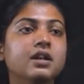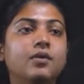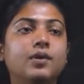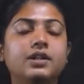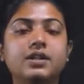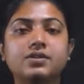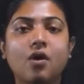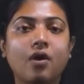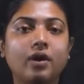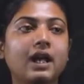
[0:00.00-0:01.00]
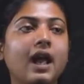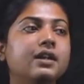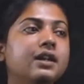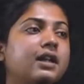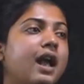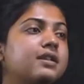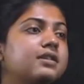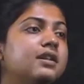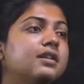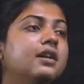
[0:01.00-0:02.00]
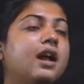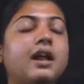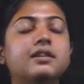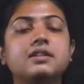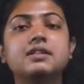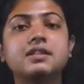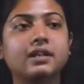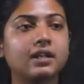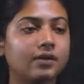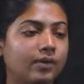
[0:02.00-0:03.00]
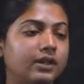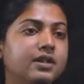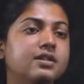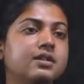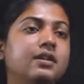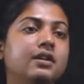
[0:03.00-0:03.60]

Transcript: One is organic acid and the second one is